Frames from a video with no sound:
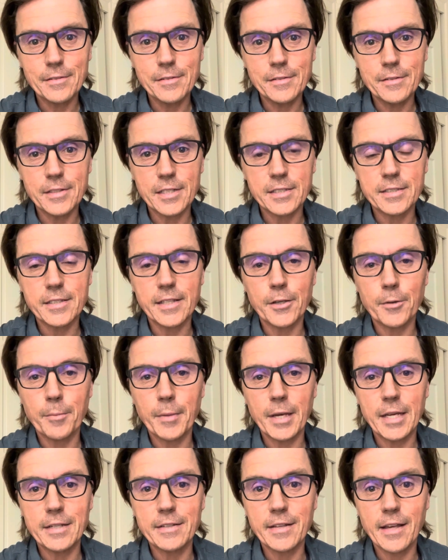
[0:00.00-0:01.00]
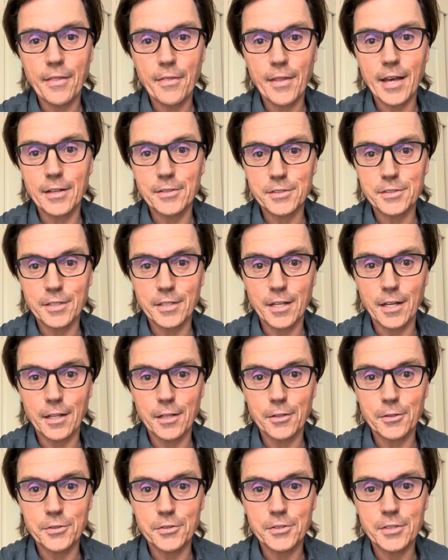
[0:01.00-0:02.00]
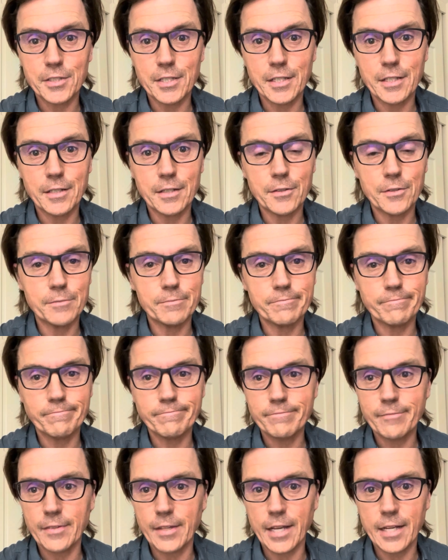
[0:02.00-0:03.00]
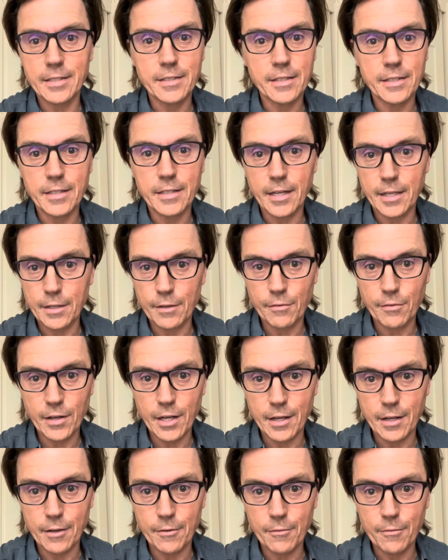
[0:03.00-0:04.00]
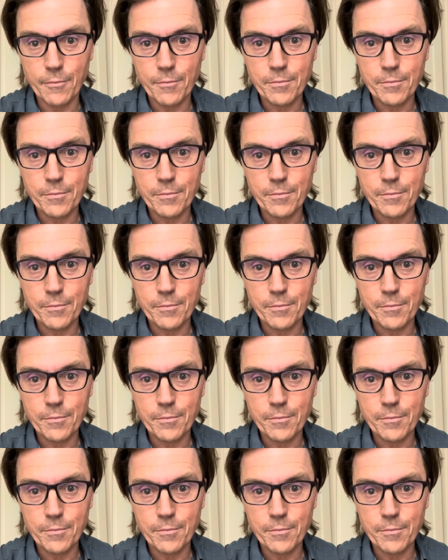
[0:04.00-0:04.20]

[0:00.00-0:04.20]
let's say you made $10,000 in 1995,